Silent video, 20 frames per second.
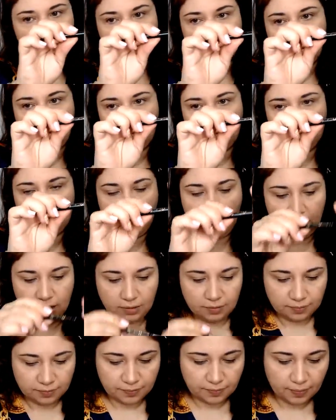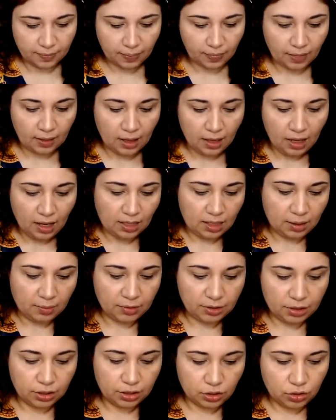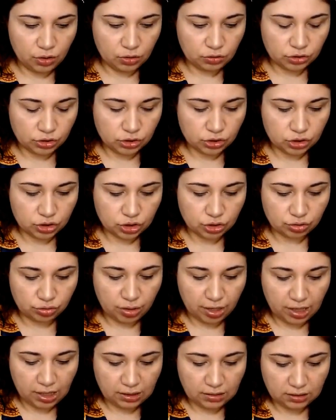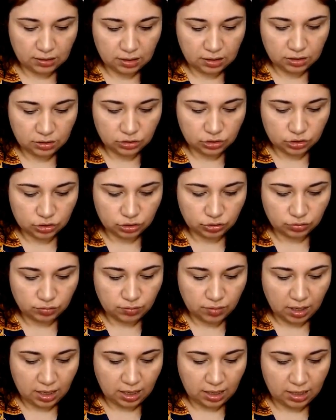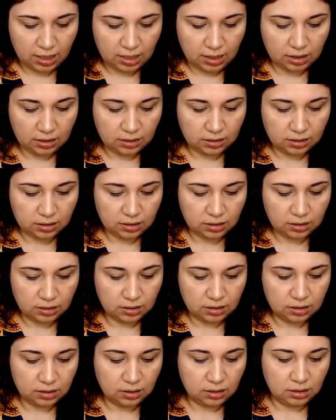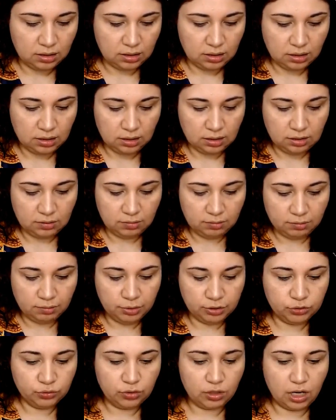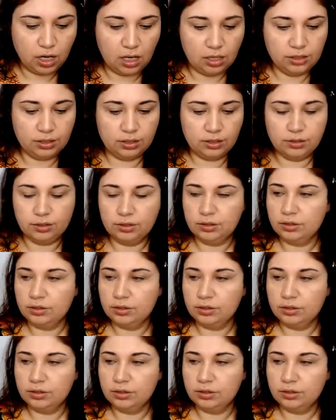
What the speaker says: like that. And I'm gonna go straight into my blue color.